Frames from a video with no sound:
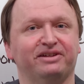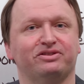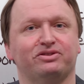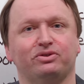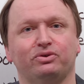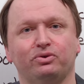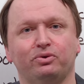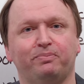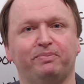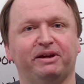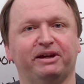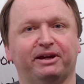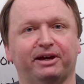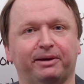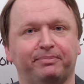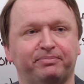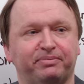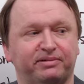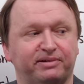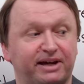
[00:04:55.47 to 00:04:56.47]
to pick
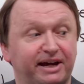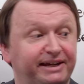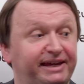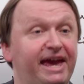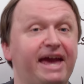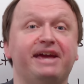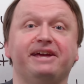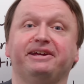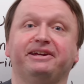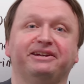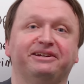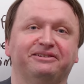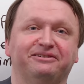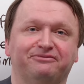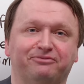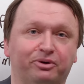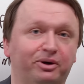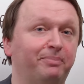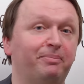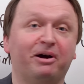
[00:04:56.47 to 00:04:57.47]
up a cake for